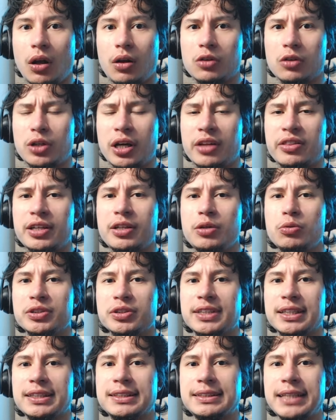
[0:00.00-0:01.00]
I think he was
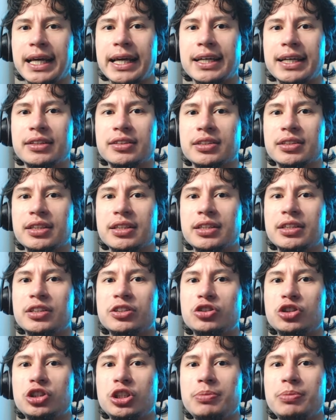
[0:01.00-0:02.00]
the second
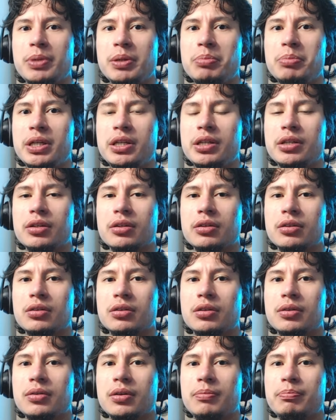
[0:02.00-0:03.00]
GBB
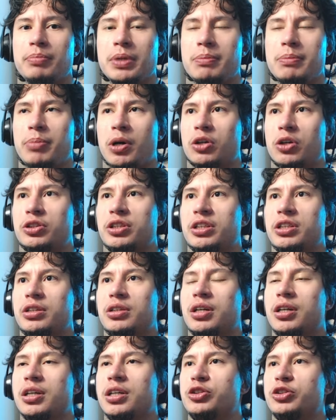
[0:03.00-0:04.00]

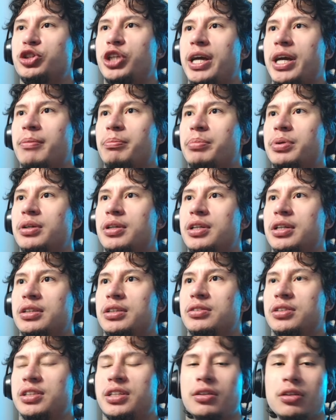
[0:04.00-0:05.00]
beatboxing champ.
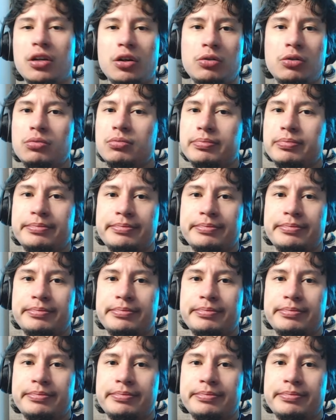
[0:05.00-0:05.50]
D-Lo.